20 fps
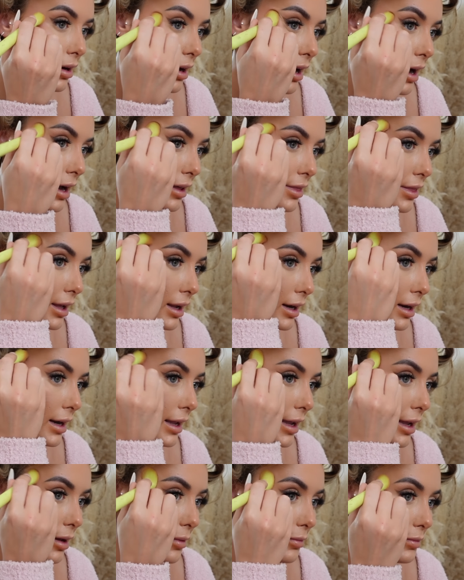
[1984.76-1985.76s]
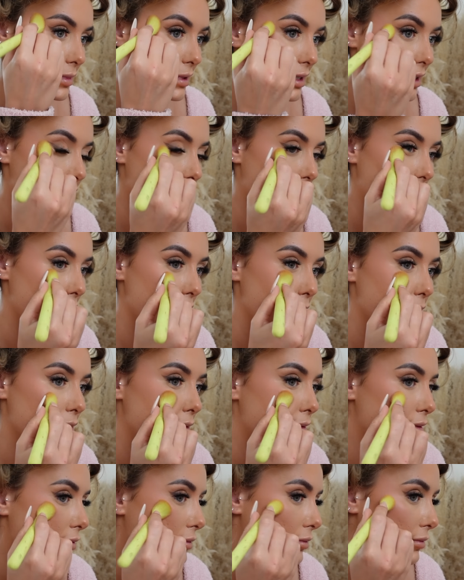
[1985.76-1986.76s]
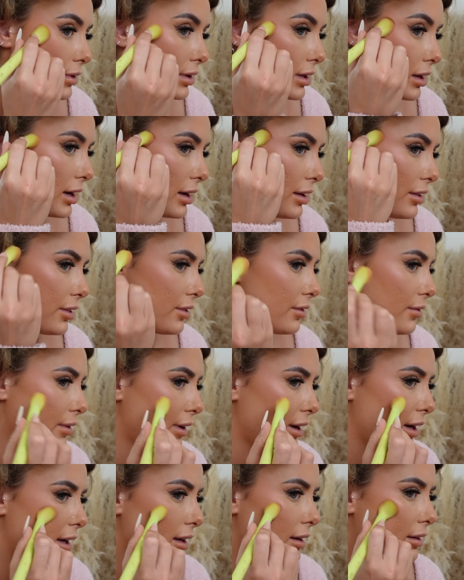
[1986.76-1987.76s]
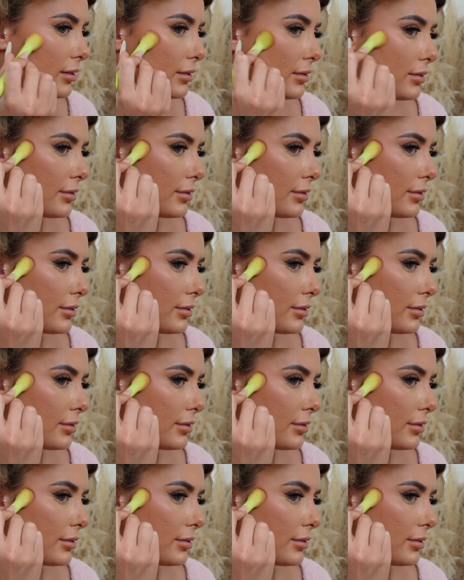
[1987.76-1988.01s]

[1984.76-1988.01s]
I think Liam said he would like 3.